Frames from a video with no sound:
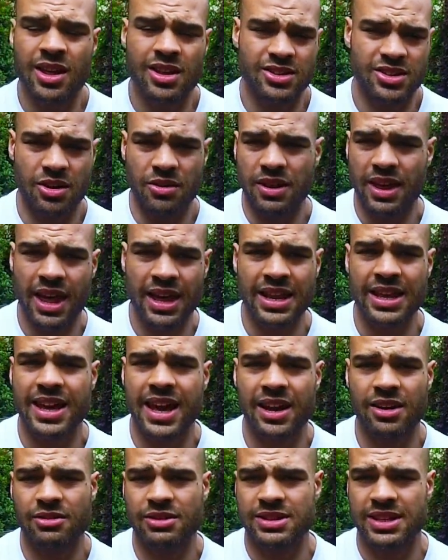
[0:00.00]
so any
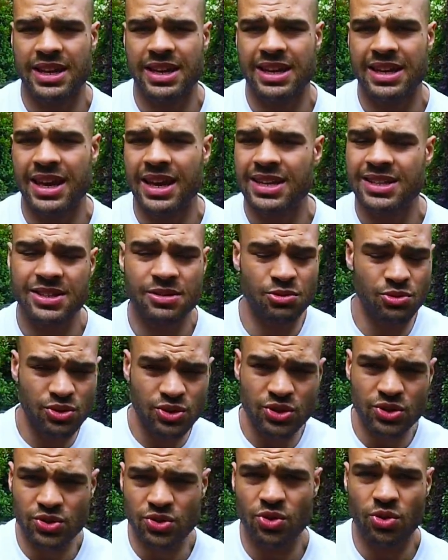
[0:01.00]
calories that it gets, it will
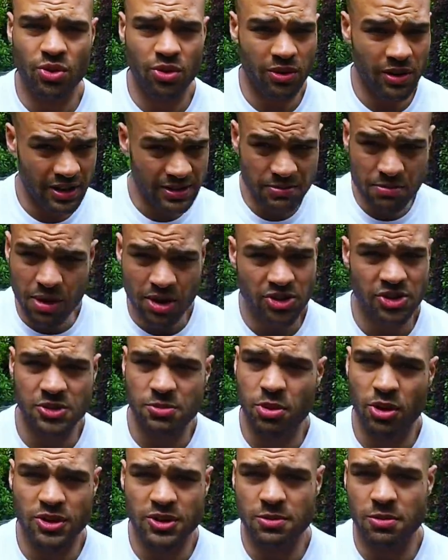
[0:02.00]
store as much as
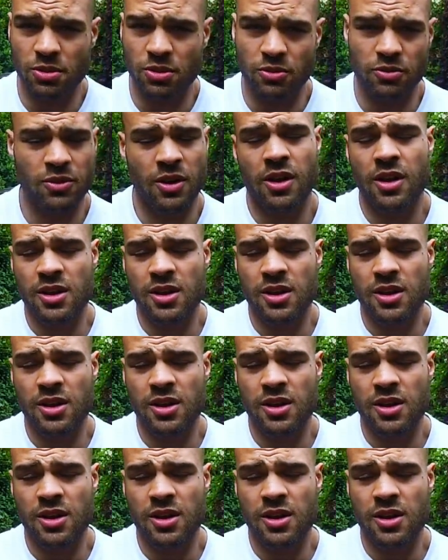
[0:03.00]
possible.